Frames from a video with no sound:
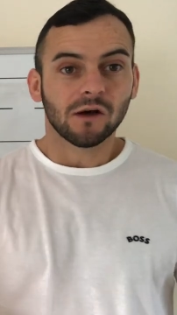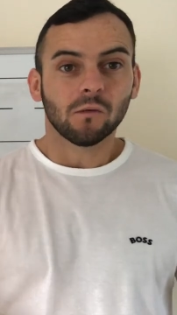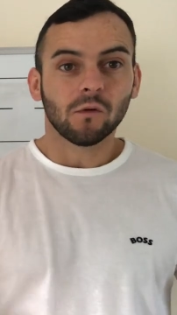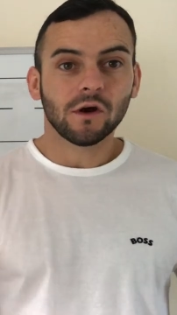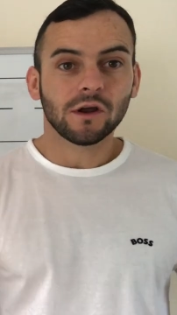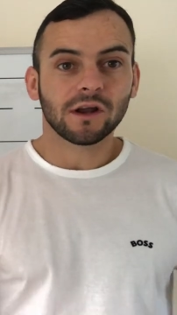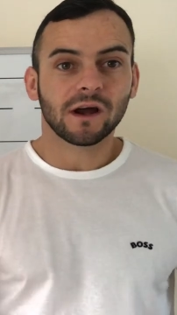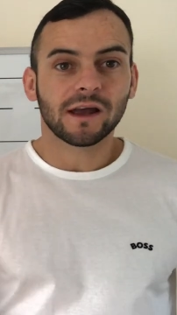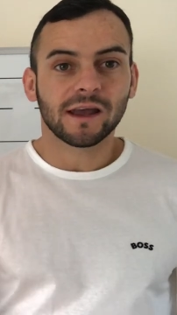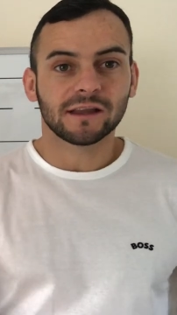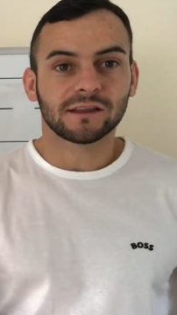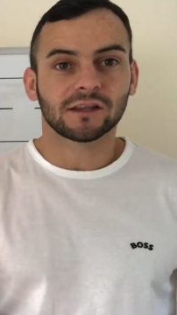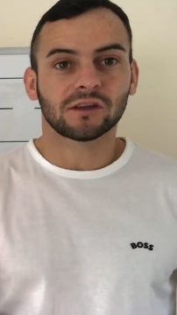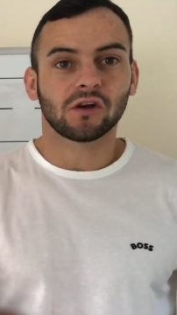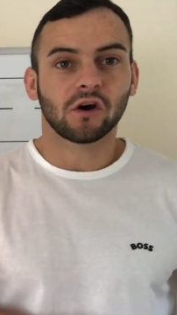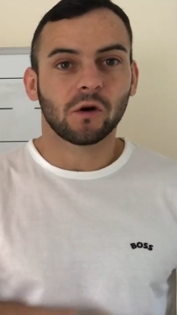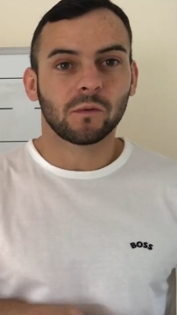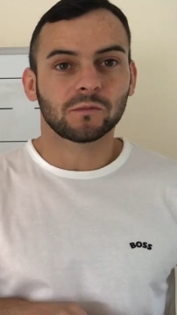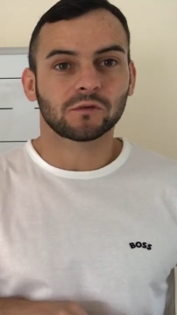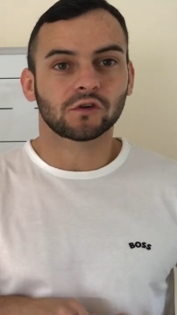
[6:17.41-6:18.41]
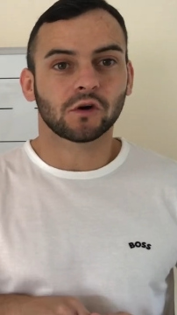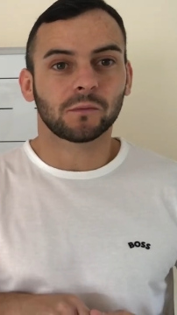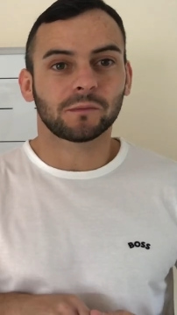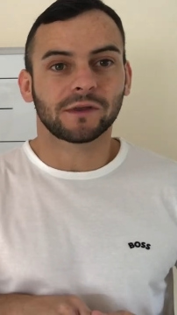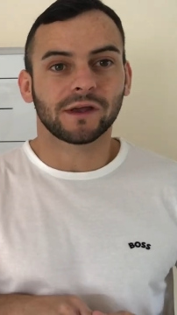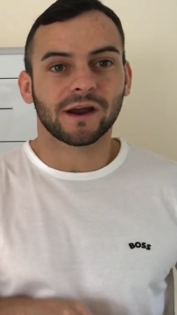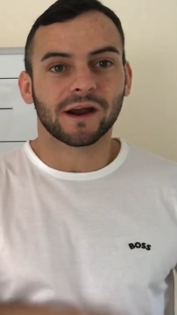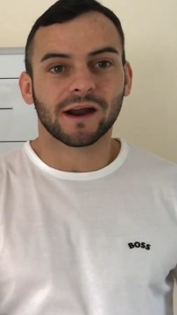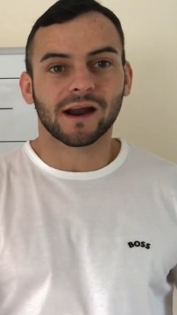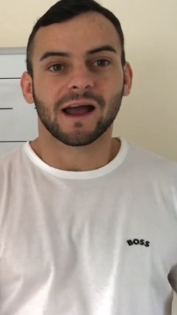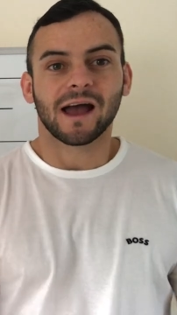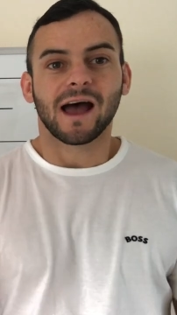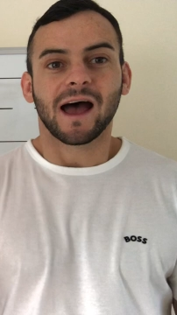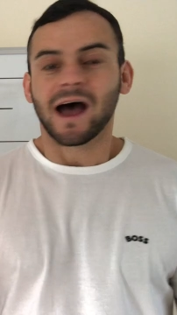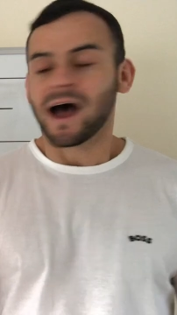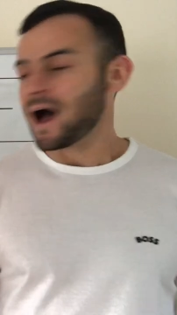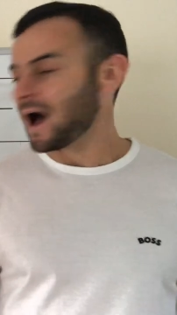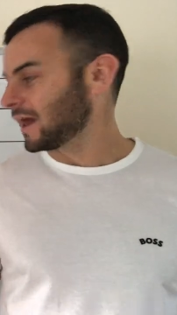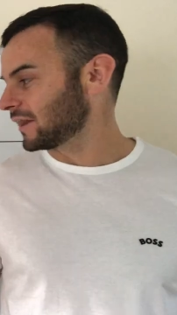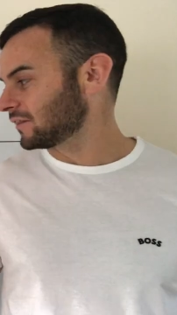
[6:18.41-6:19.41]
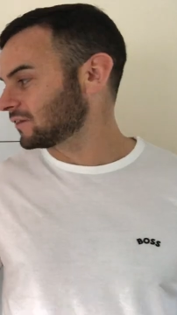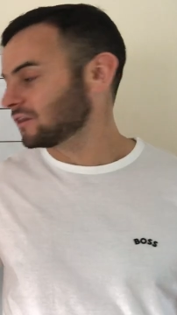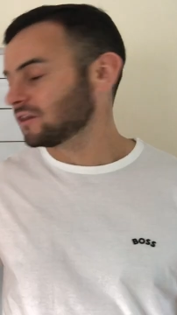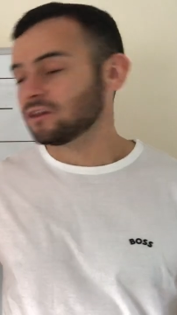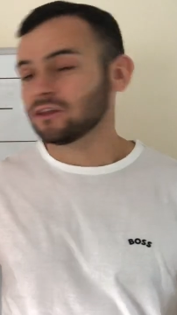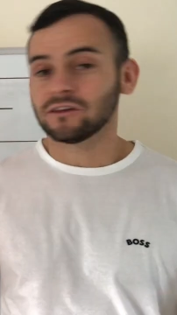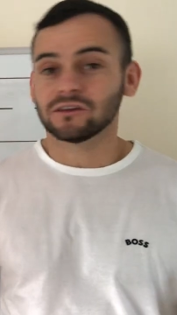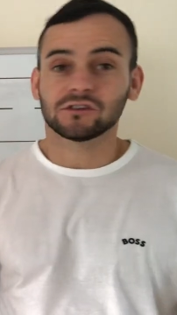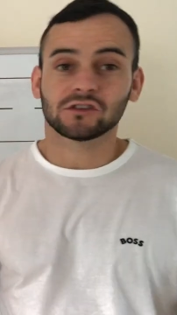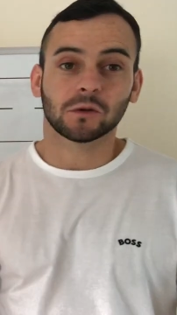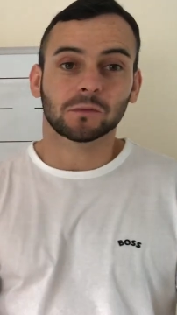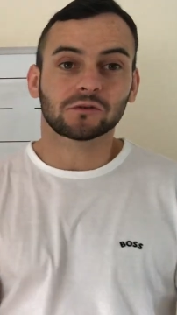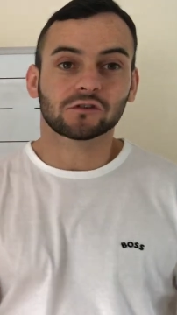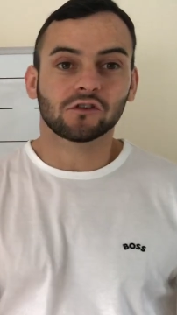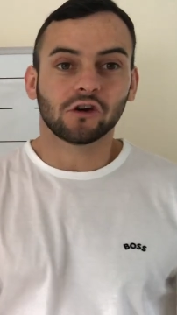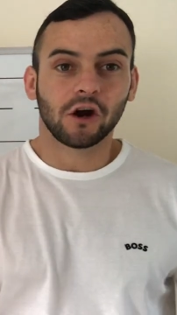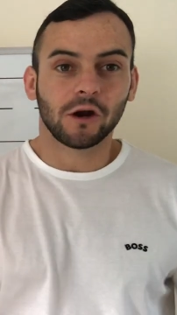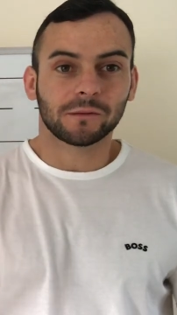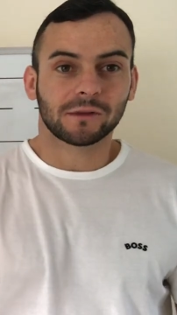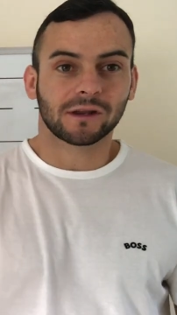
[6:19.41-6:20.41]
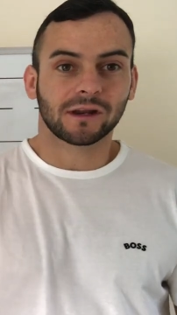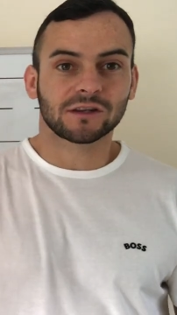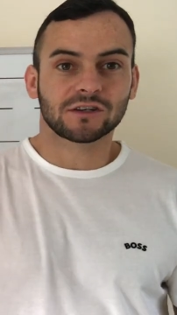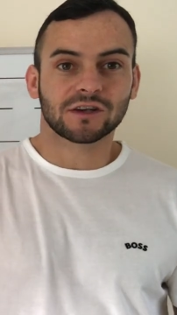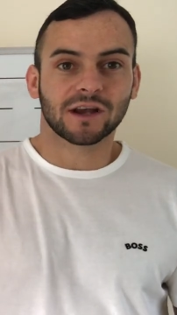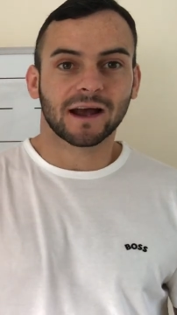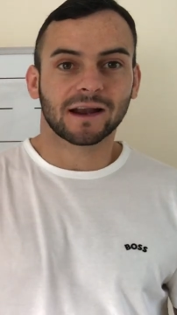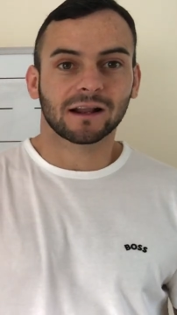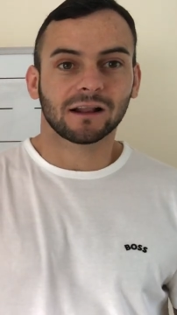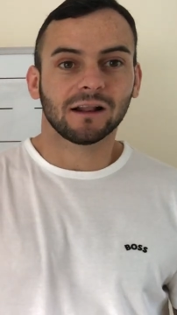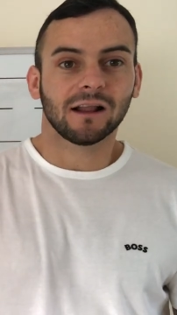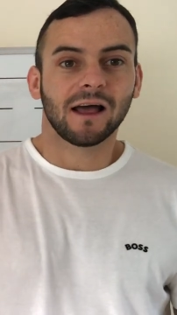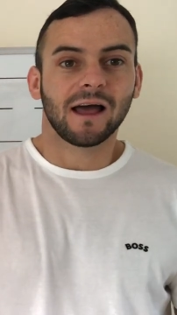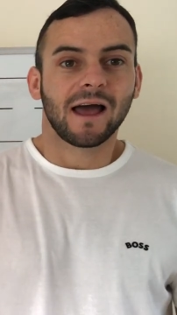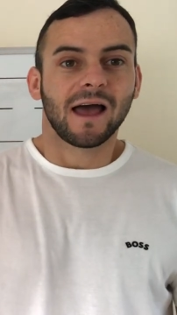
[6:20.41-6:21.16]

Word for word: why not hit the thumbs up there and subscribe to the channel.